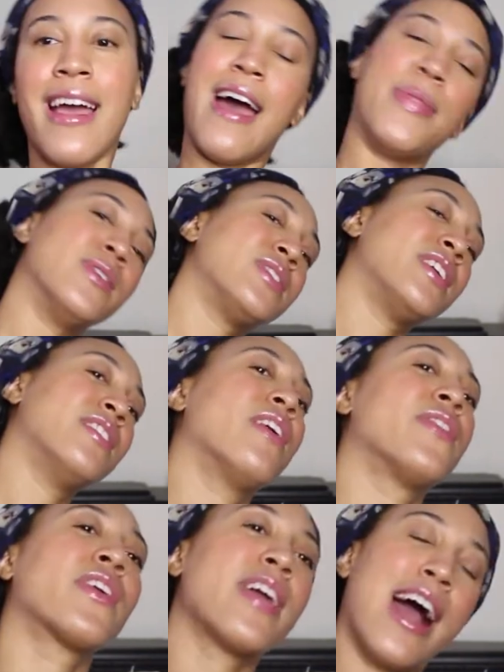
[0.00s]
and they're sitting
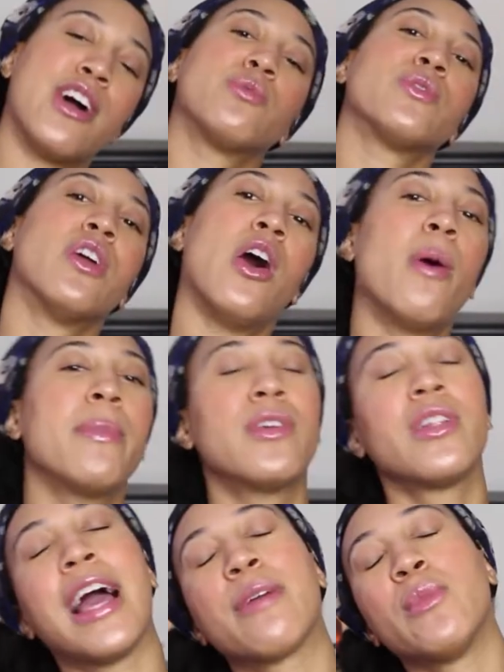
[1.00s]
on their couch with their homie and
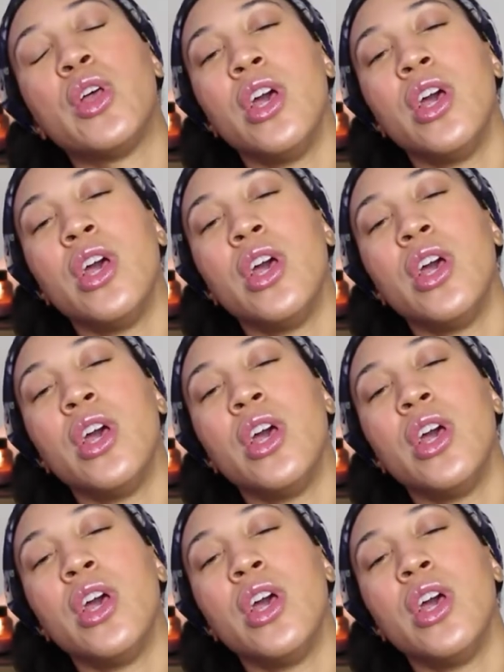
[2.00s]
they're like,